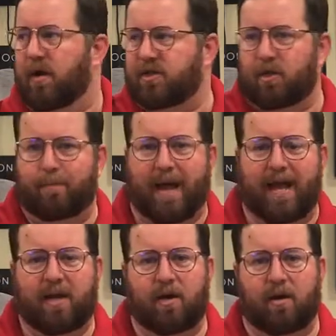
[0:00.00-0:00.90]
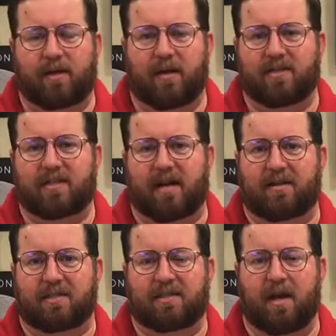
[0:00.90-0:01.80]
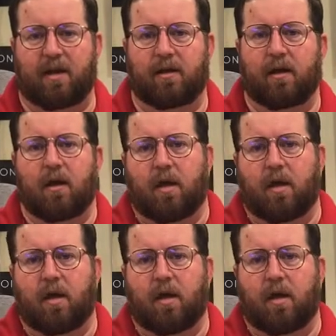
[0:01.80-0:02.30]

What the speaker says: So back here on the other side of the sun,